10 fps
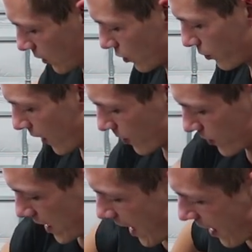would
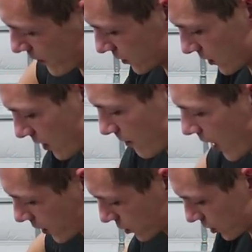probably have as an
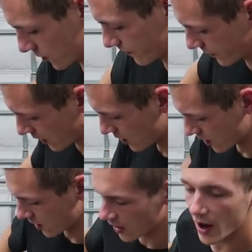
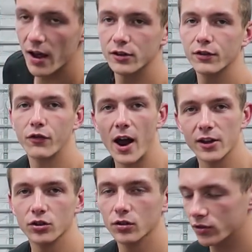unboxer. It's
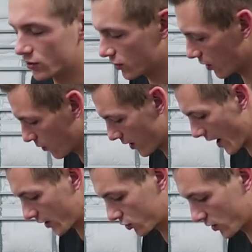fragile, so you don't wanna
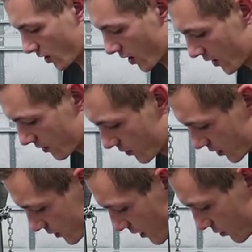actually cut it
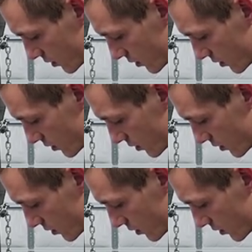because that